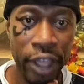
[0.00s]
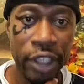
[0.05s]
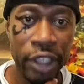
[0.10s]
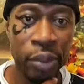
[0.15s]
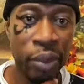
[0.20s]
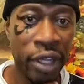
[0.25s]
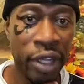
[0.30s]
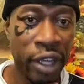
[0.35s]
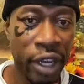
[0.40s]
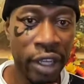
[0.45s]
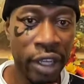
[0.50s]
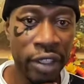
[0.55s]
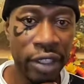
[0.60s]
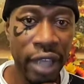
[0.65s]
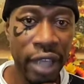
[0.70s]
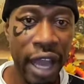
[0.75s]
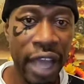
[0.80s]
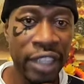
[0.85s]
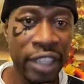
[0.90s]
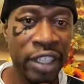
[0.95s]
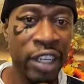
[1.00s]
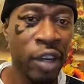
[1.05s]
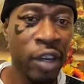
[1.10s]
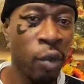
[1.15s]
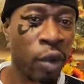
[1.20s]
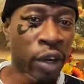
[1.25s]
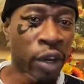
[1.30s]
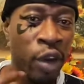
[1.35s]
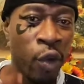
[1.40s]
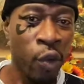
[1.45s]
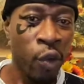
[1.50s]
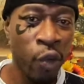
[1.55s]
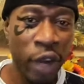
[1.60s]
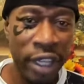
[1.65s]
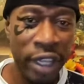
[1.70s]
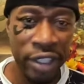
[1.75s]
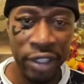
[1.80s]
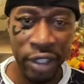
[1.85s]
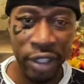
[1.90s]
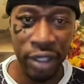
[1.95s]
is because I didn't want to
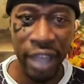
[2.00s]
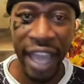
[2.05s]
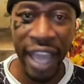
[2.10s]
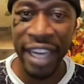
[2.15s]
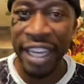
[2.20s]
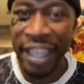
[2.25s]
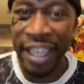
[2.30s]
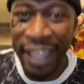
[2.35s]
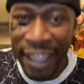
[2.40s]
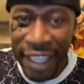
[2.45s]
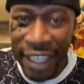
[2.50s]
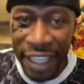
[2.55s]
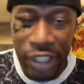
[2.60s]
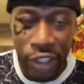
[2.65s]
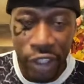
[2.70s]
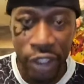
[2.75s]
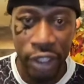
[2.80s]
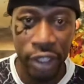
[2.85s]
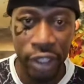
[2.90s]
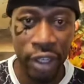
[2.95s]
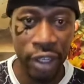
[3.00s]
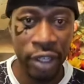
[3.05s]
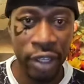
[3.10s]
risk any glitch